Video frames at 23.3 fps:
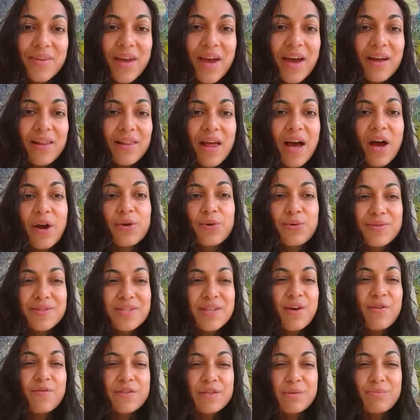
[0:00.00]
Allow
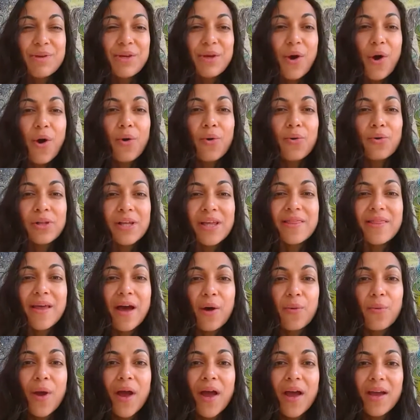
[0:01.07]
yourself to be whole in
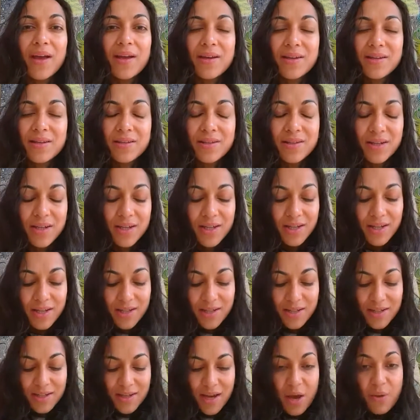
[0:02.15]
that way and
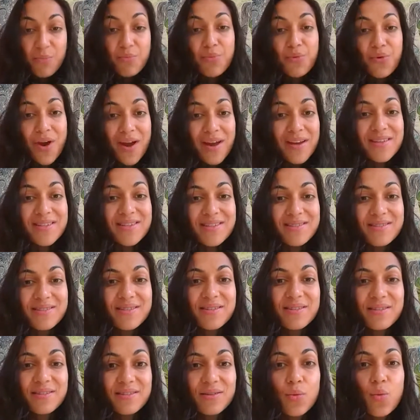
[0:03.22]

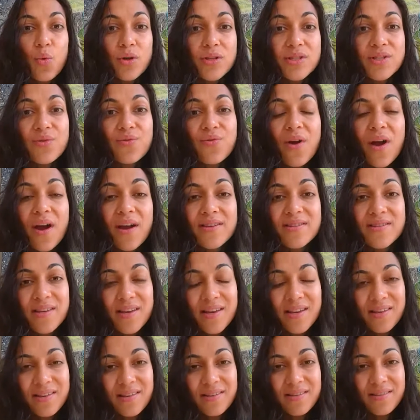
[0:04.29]
embrace what's
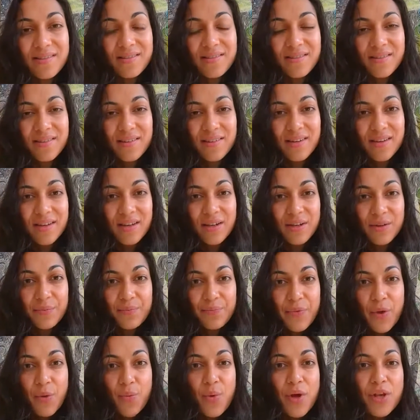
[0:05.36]
arising.
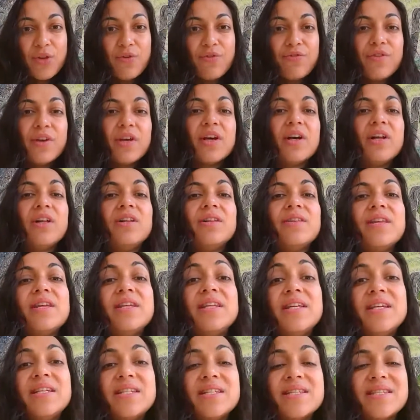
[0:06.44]
And when you feel the
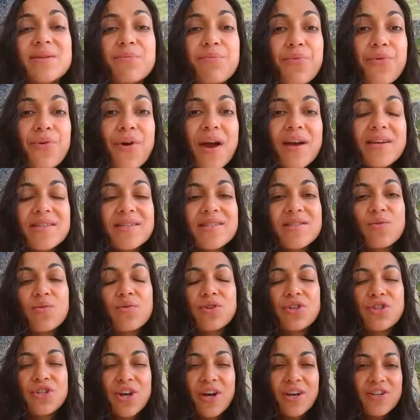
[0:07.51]
need to suppress or
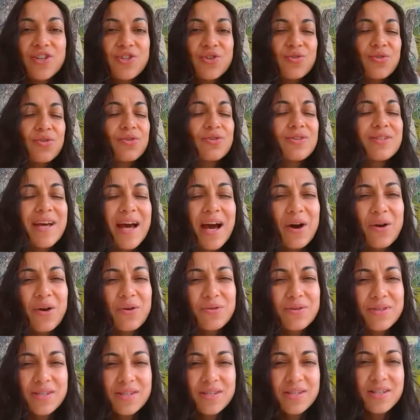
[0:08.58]
judge or
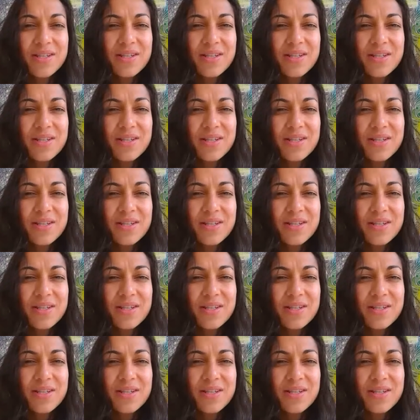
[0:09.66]
doubt